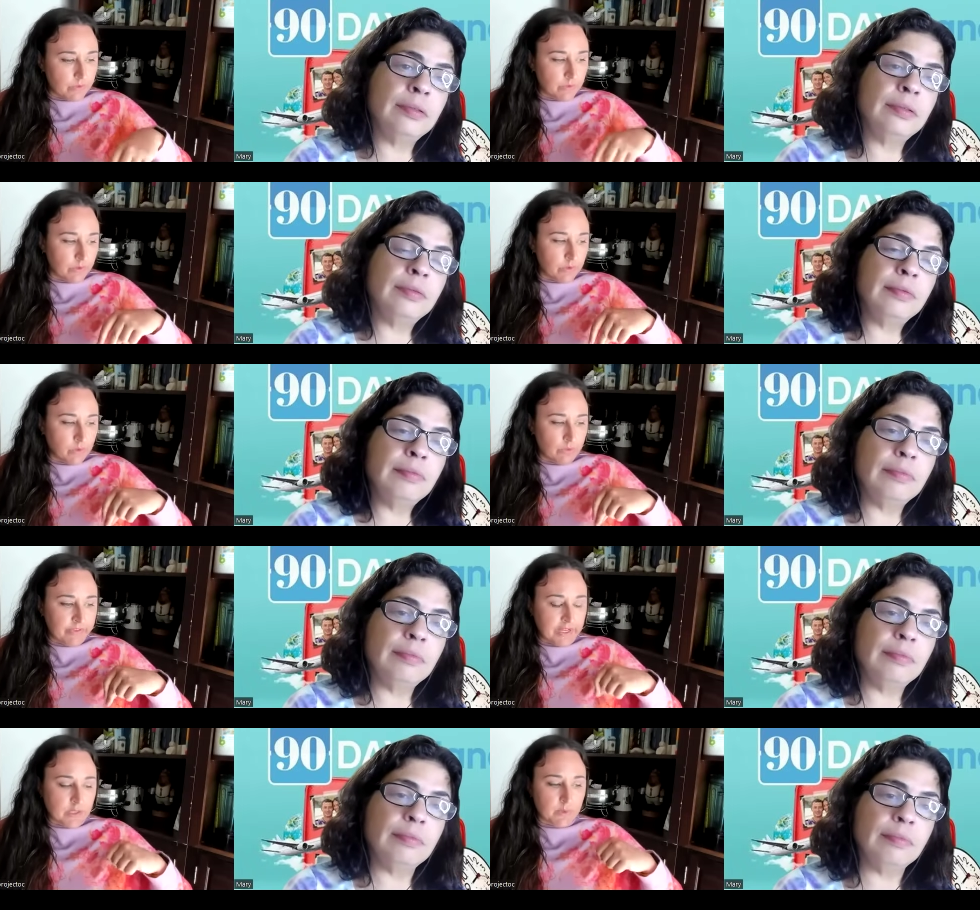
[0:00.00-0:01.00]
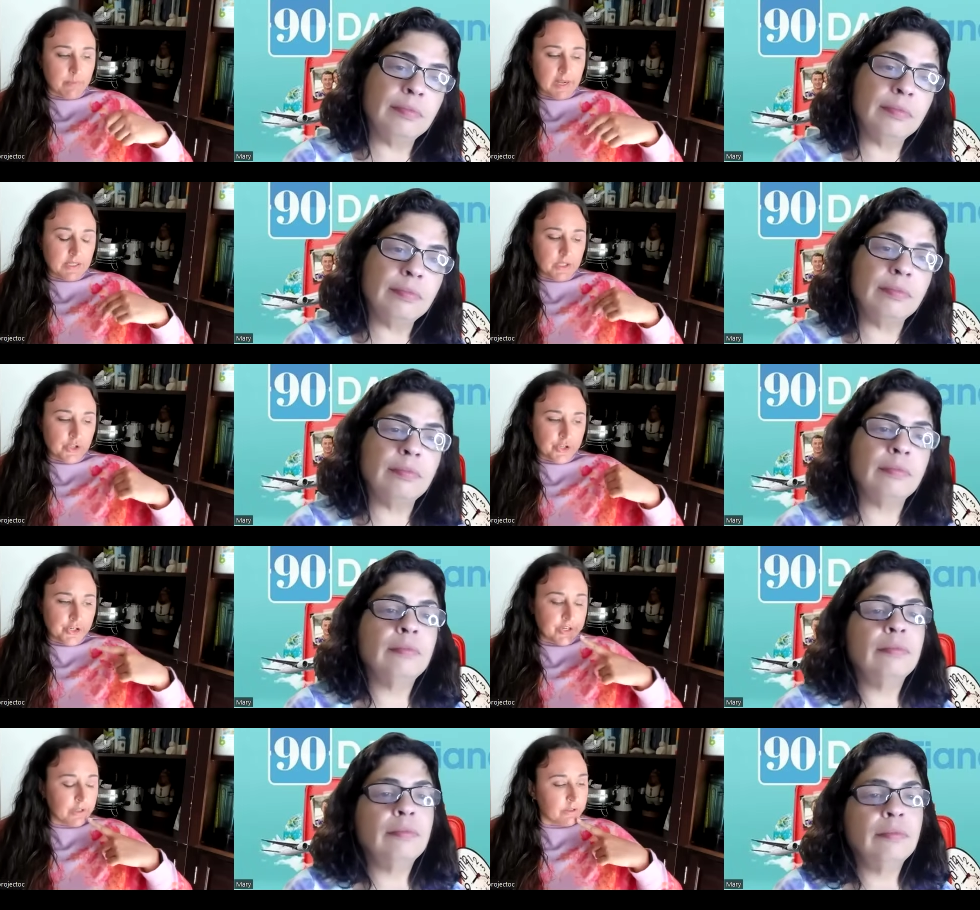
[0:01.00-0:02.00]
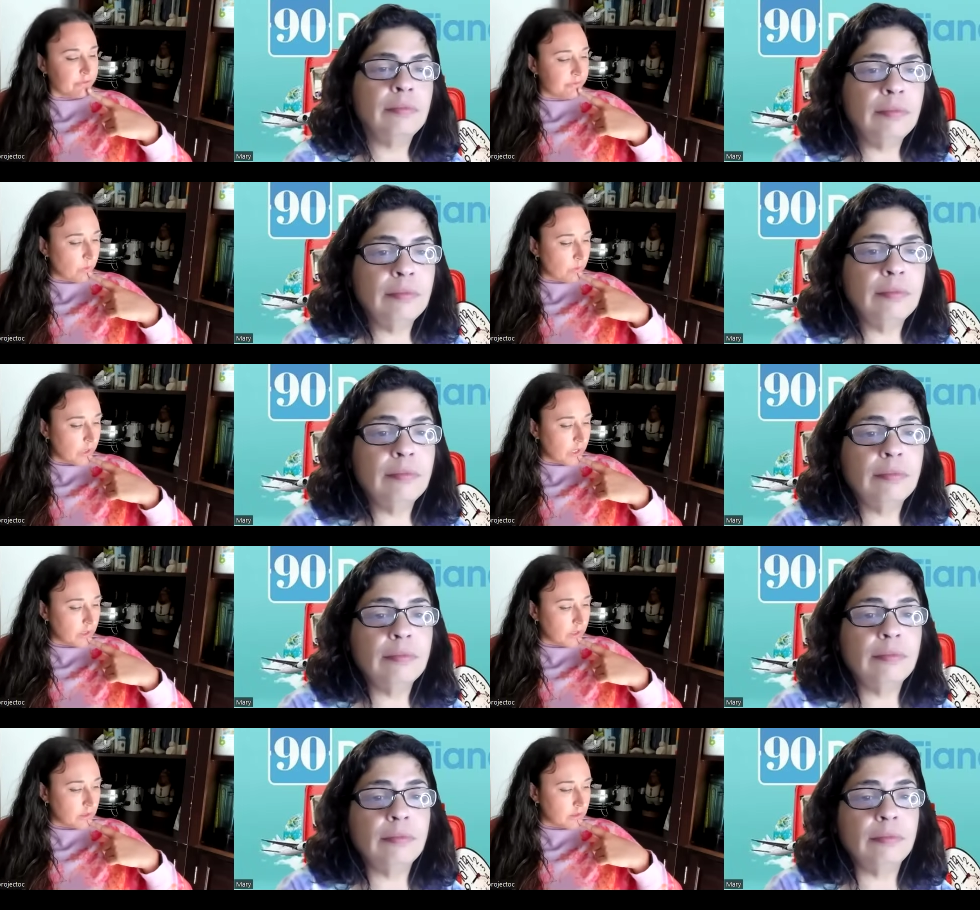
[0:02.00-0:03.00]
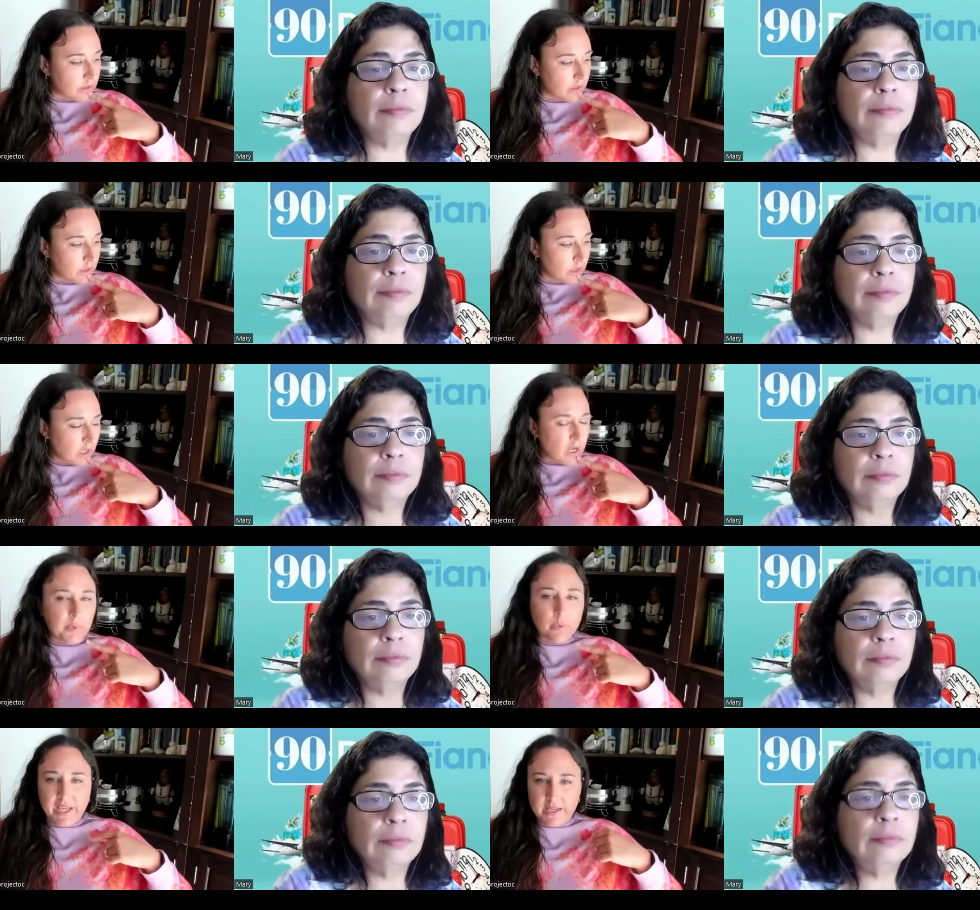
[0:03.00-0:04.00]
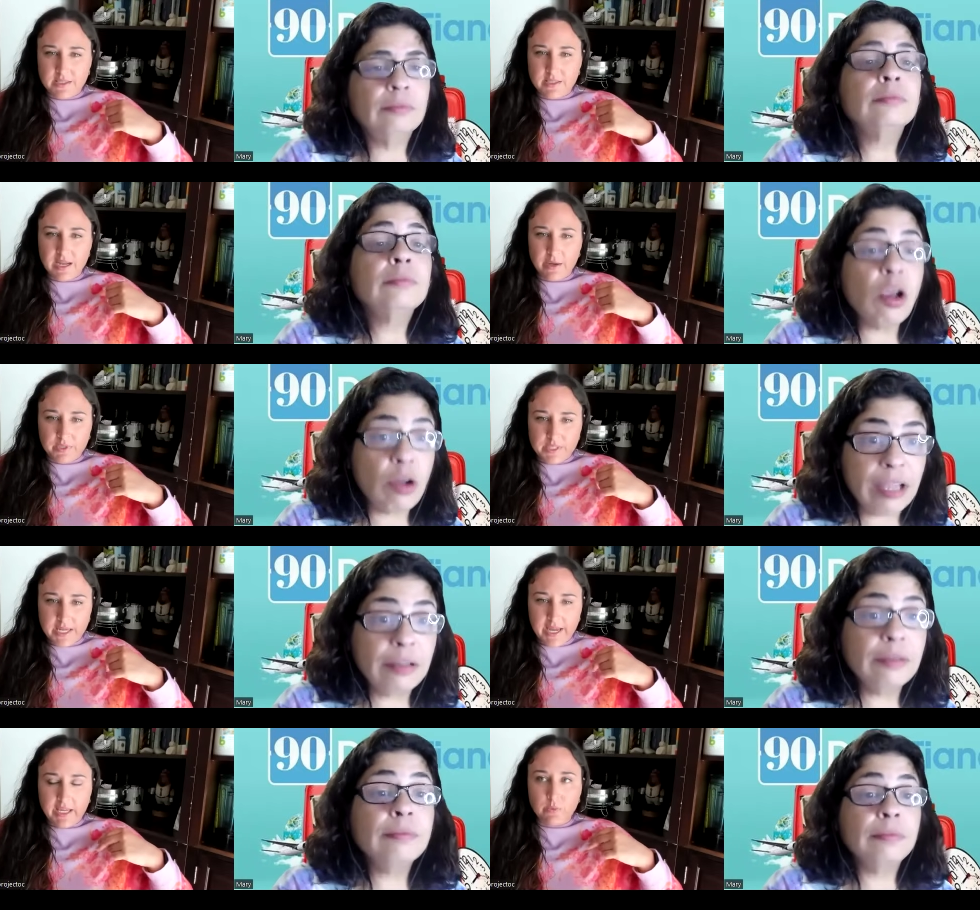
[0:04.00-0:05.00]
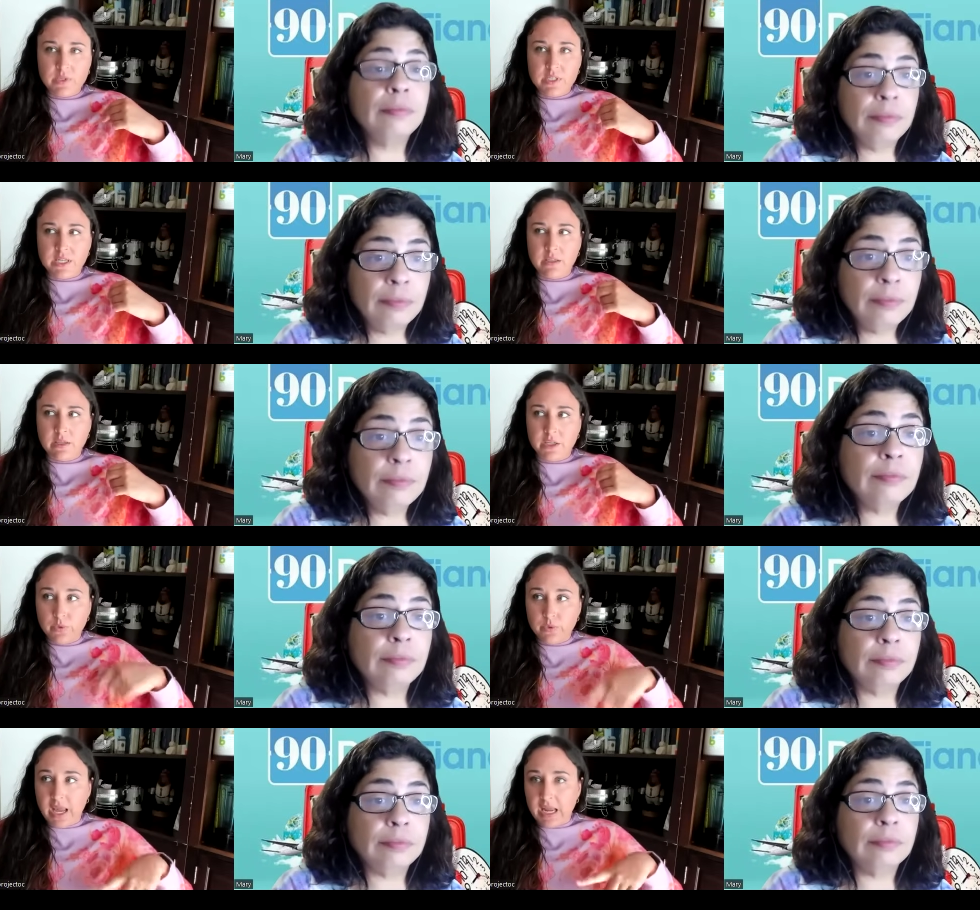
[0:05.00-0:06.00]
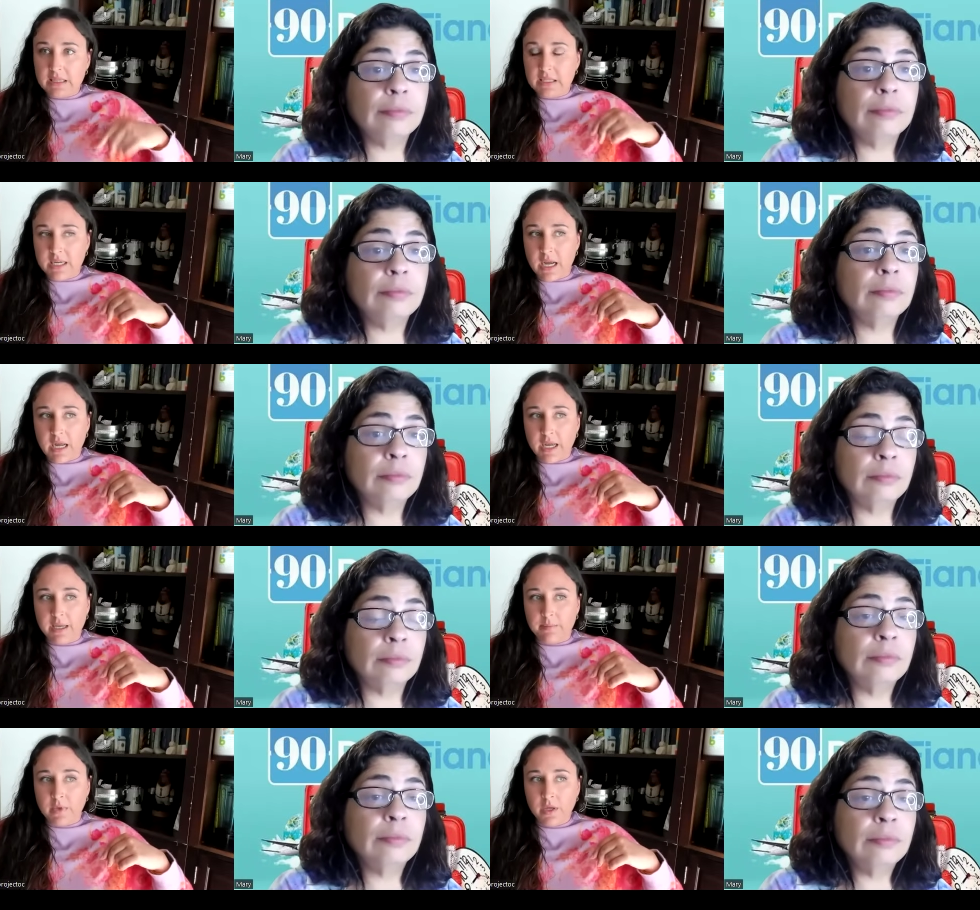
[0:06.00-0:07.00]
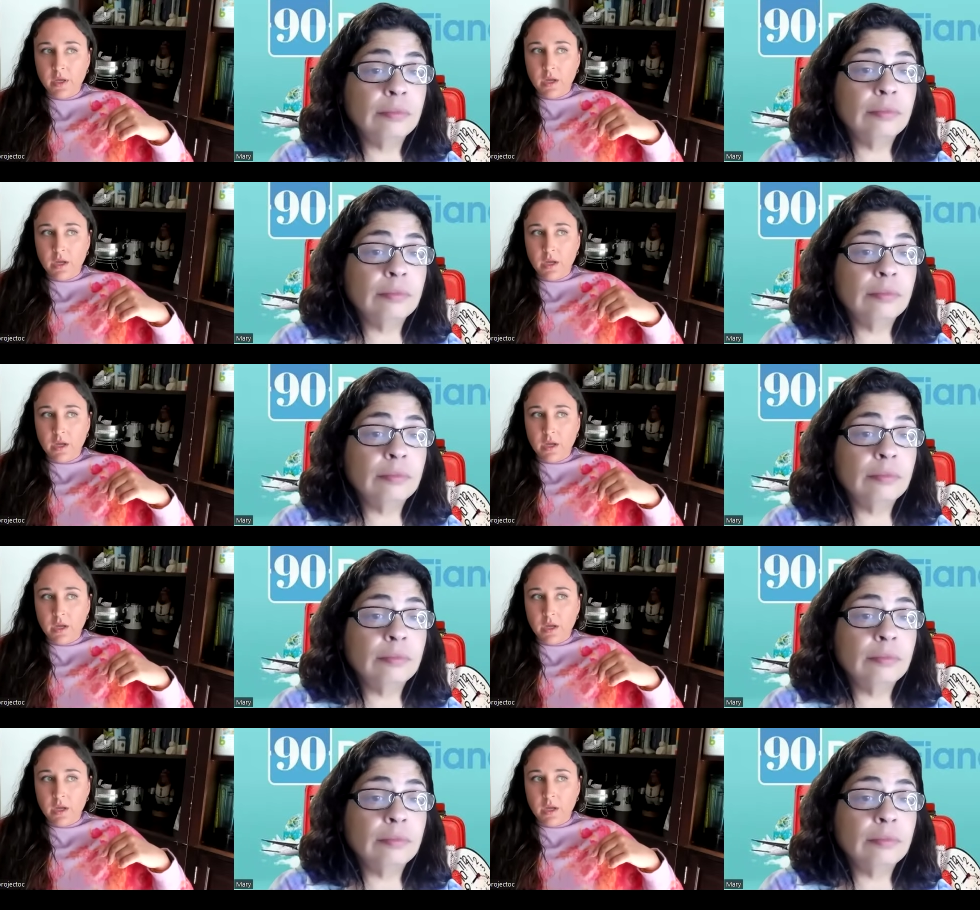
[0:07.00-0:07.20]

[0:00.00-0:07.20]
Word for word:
Speaker 1: through Facebook Messenger for a couple weeks, I would okay. say. He was in the UK at the time.